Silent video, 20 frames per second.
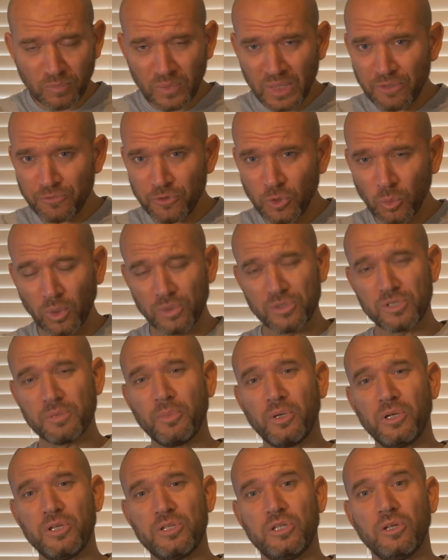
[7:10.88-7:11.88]
if you want to
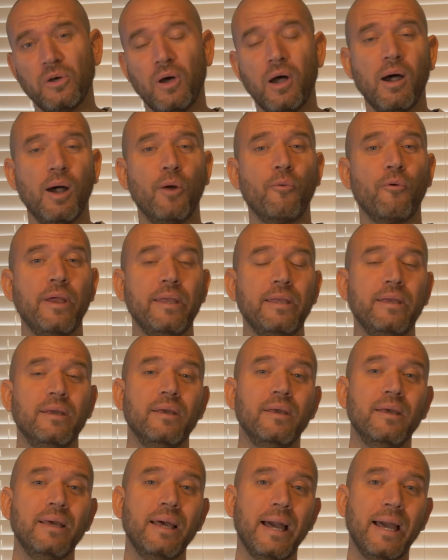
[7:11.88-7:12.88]
monitor your heart rate
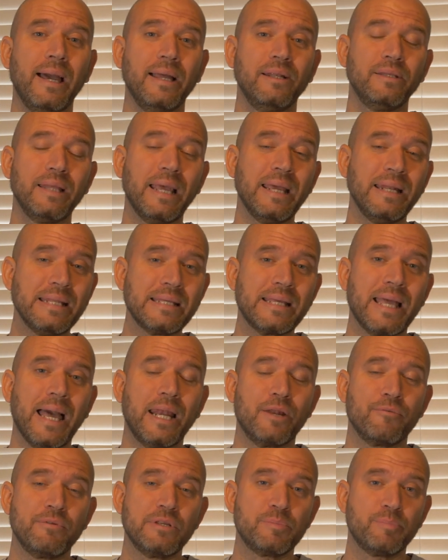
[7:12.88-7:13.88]
and any
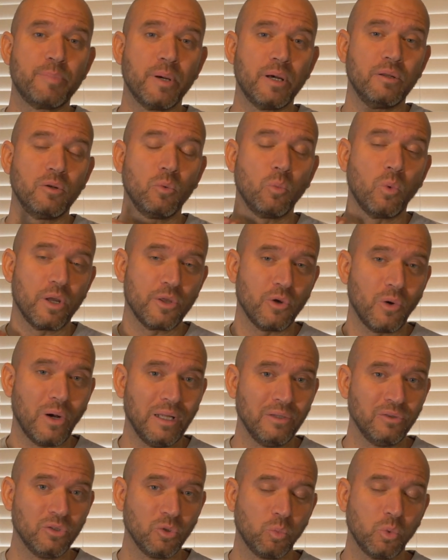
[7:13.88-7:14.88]
calories burned while you're
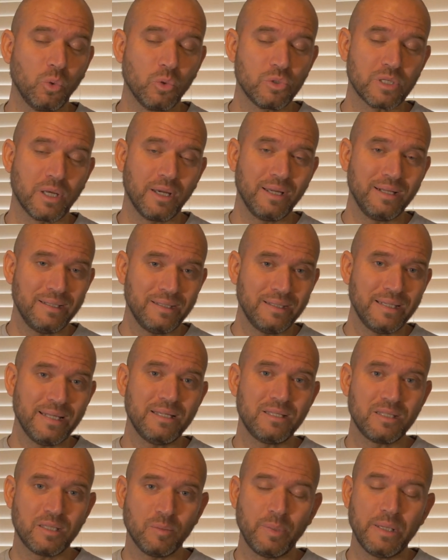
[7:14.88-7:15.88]
underwater. It
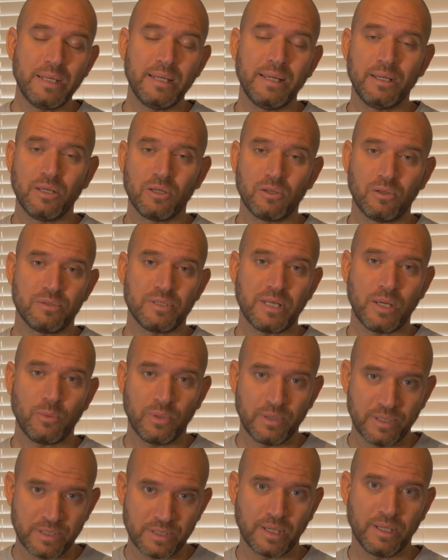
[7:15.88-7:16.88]
needs to be in contact
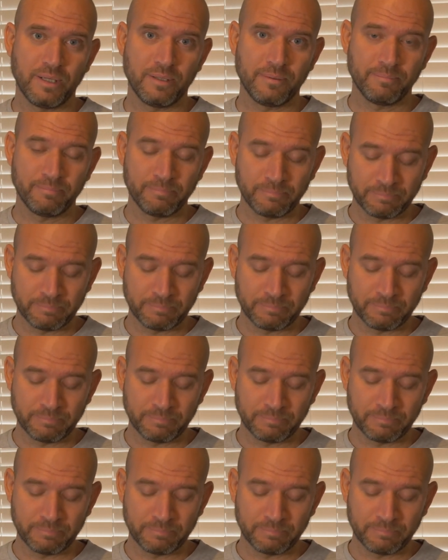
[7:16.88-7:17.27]
with the skin.